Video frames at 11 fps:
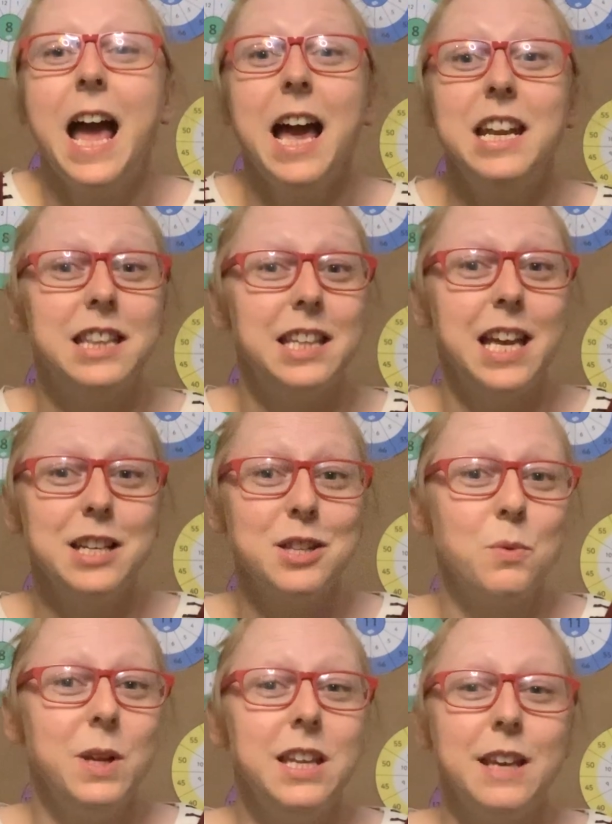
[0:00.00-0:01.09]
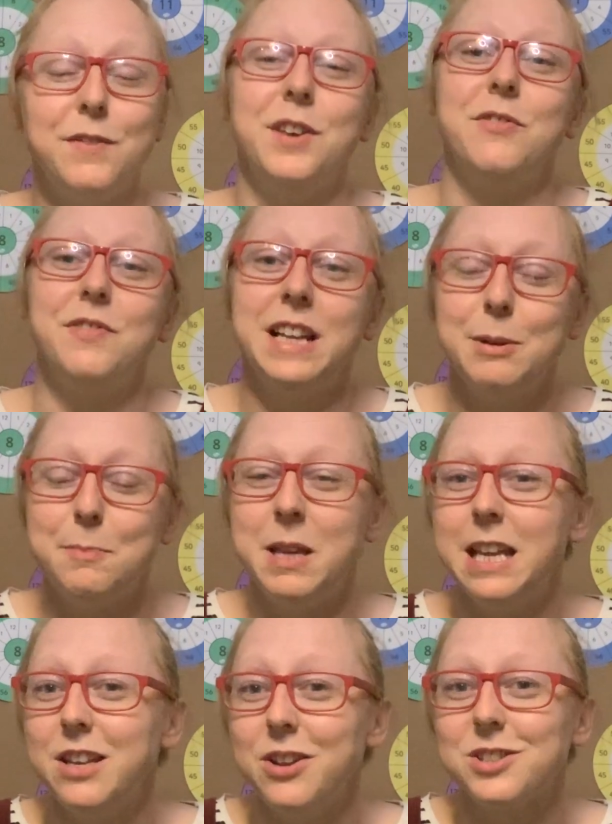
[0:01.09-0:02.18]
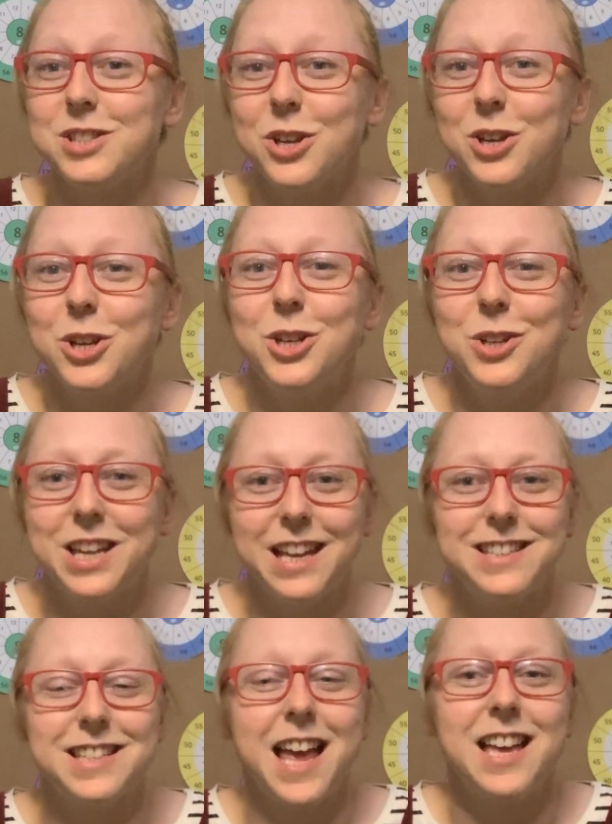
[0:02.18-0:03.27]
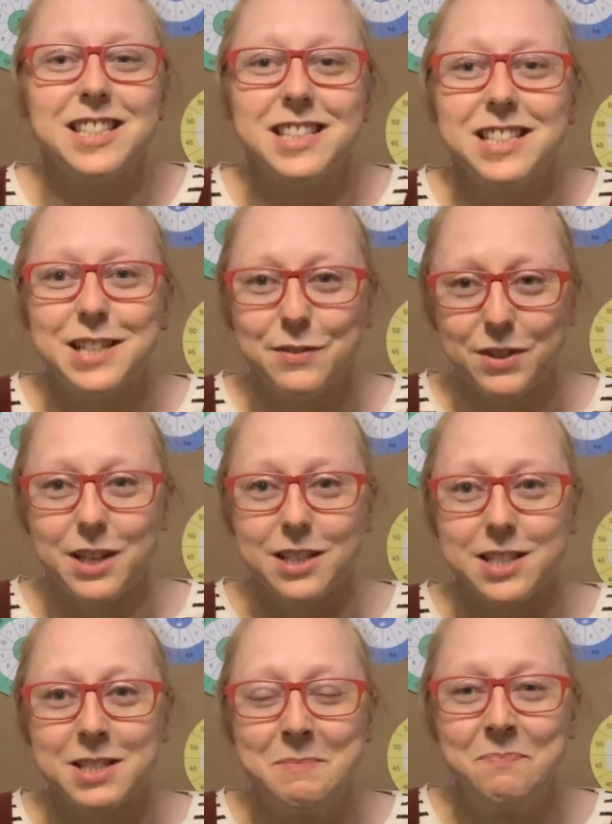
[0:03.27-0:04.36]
And at the end of the week, if you fill up in your circle, you get a certificate.